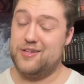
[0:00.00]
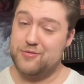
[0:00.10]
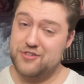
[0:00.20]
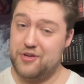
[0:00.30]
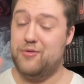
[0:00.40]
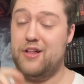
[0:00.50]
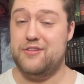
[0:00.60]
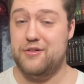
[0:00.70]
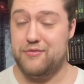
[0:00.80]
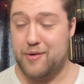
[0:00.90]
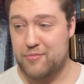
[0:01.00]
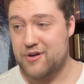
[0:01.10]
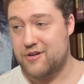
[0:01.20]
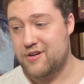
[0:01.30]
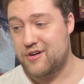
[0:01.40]
I'll see you all in
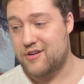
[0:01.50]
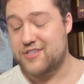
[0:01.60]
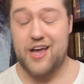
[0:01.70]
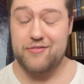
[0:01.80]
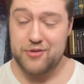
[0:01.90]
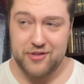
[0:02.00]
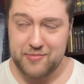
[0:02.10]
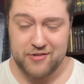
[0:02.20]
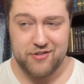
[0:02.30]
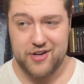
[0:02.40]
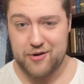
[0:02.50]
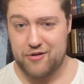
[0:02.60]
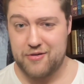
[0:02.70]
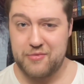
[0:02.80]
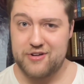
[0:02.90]
November, because I haven't only been reading
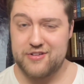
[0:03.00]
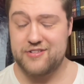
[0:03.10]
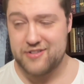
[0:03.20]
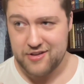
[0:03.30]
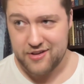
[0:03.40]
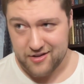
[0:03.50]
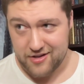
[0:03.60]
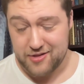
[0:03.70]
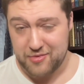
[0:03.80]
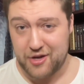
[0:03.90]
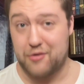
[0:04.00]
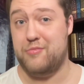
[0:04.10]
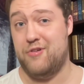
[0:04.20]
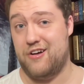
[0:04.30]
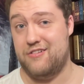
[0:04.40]
horror books. It'll be
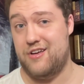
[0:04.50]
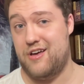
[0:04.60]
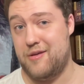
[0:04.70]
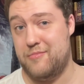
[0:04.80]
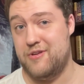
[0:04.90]
Oathbringer time.